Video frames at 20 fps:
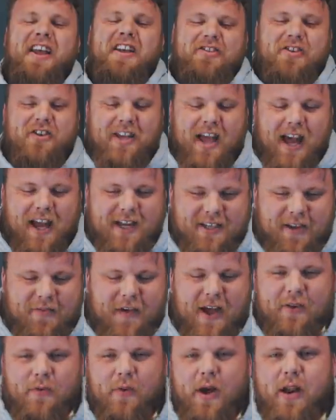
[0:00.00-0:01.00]
So guys,
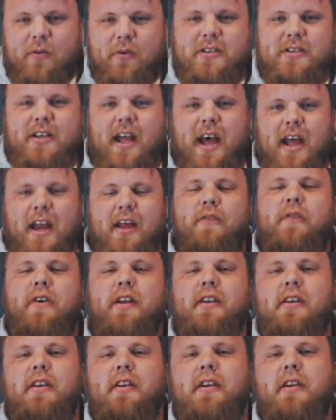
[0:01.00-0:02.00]
event one was the
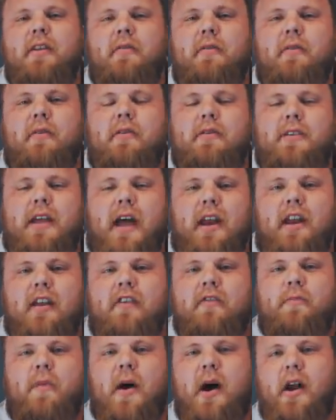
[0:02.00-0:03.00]
elephant
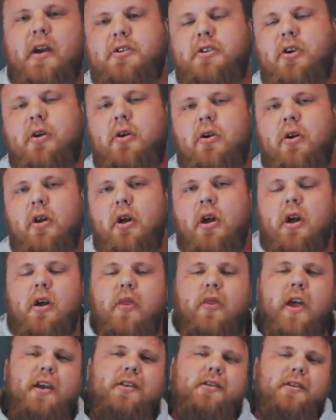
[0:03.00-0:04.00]
deadlift bar. So
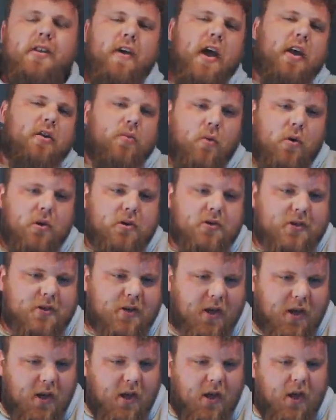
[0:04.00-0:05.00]
this event was,
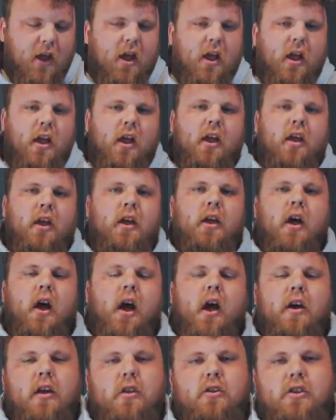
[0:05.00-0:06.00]

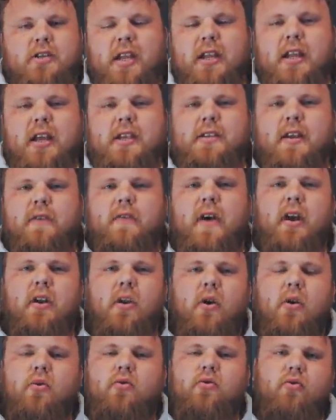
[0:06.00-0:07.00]
you see this event
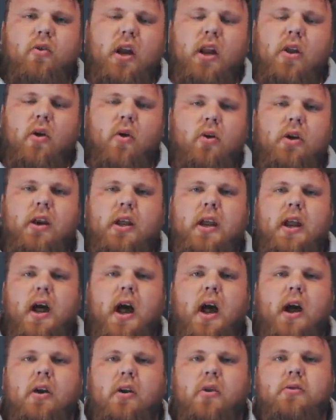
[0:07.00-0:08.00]
really only in
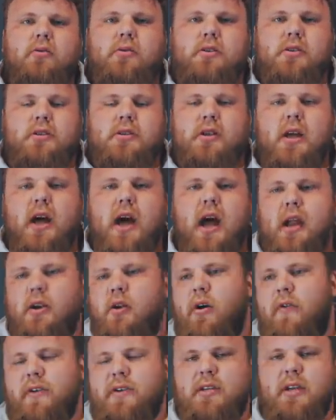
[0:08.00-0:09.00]
Arnold's, and
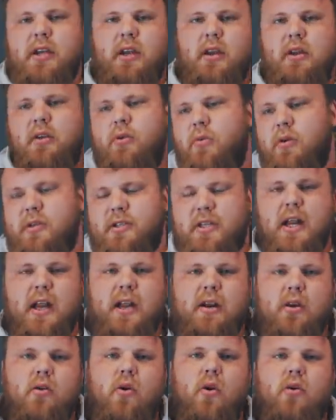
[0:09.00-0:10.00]
obviously we've seen it in
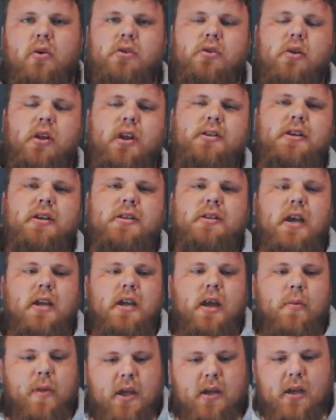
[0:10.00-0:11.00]
the Rogue. So this is like
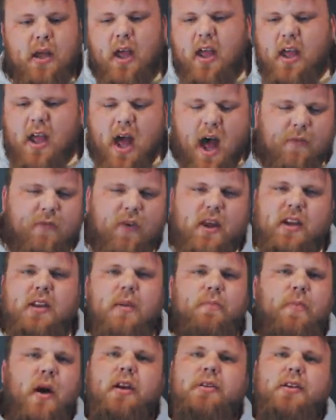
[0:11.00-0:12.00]
a big, I think the
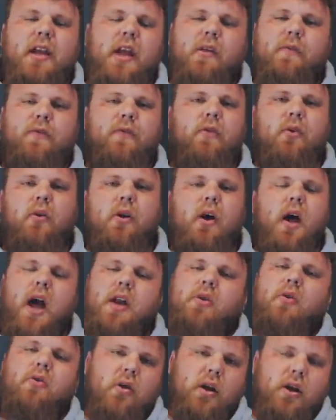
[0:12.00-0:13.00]
bar is 8 foot, I
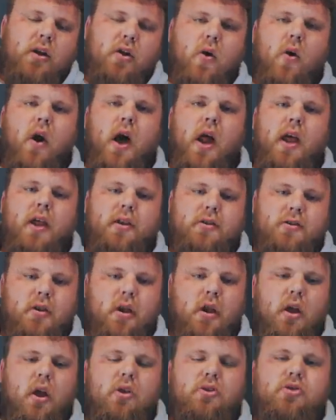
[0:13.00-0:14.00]
don't really know, and it's
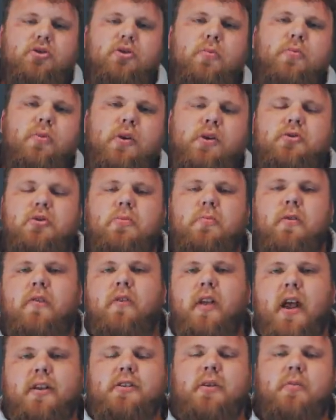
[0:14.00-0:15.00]
super, super
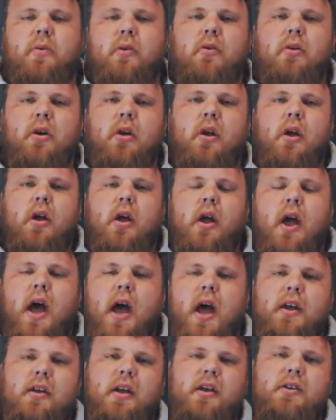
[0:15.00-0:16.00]
flexible.
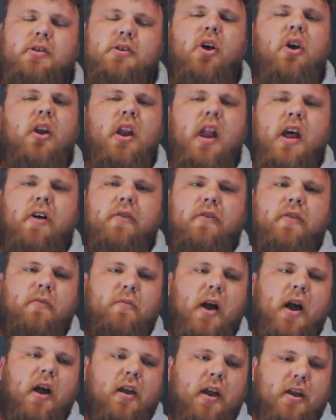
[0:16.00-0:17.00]
It's called an elephant
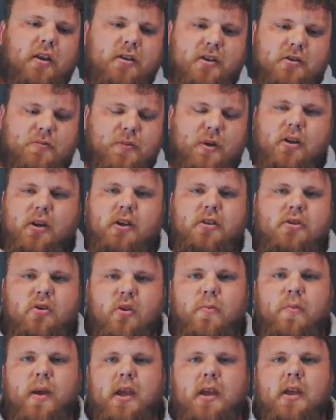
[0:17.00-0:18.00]
bar, I think, just because it's so
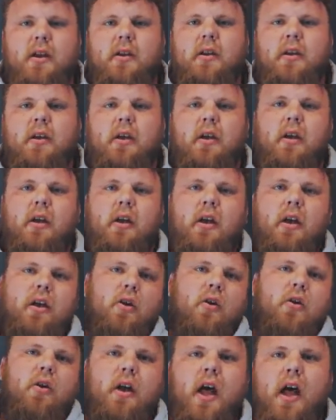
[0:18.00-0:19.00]
big, and
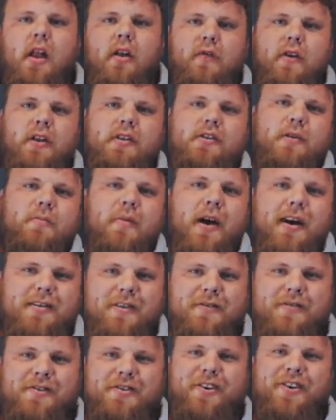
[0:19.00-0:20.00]
you know, elephants are
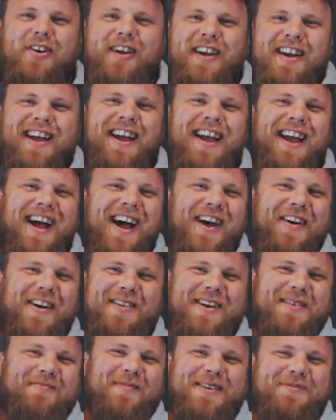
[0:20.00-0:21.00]
massive, so
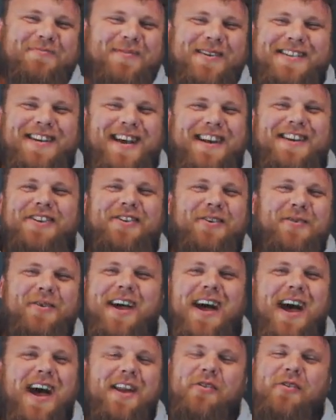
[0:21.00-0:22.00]
there must be something to do with
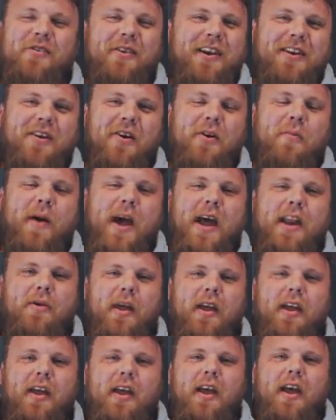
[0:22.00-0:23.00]
that, I don't really know. But
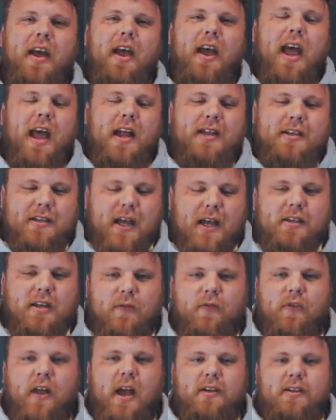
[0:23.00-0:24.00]
anyway, it's such a
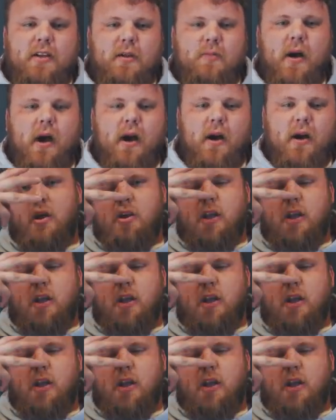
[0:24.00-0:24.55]
flexi bar.